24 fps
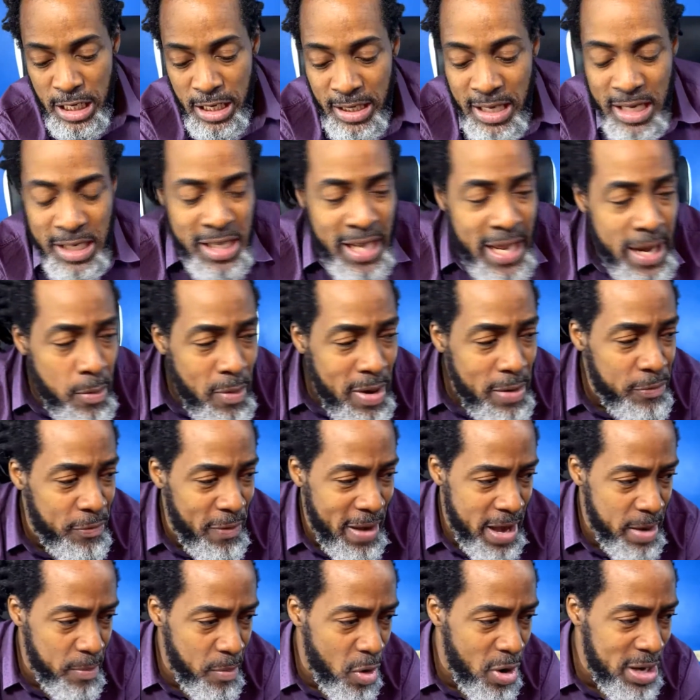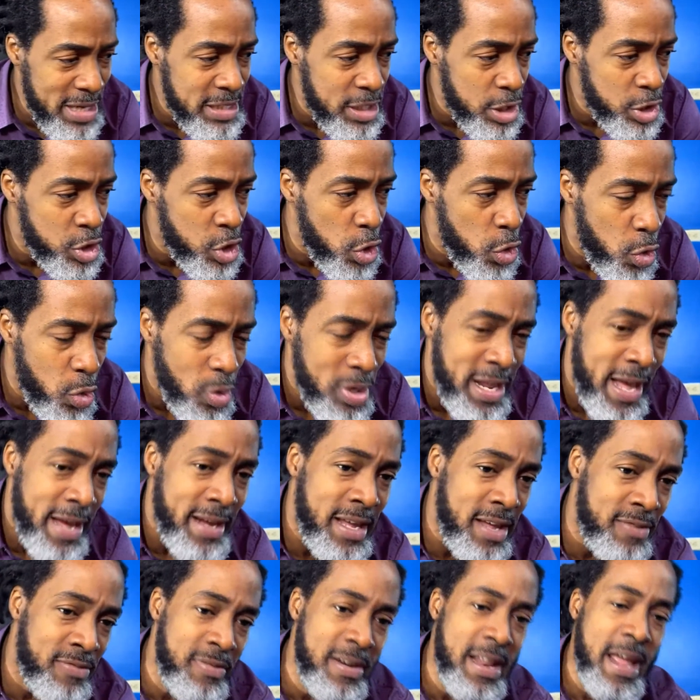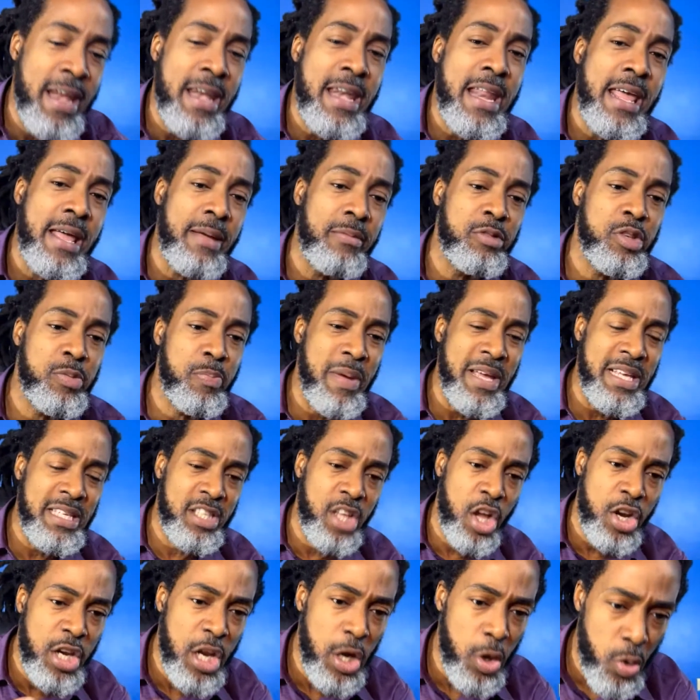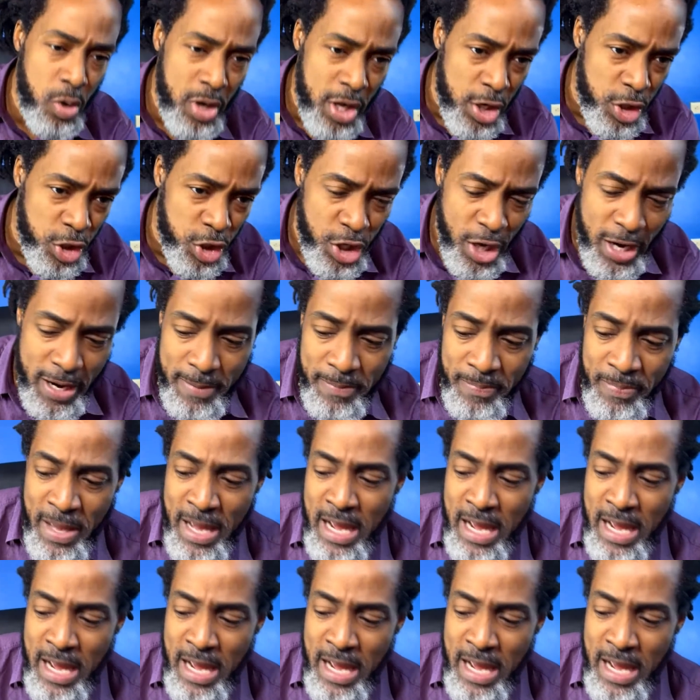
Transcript: The thing with fibroids, so they are given their names based on the location.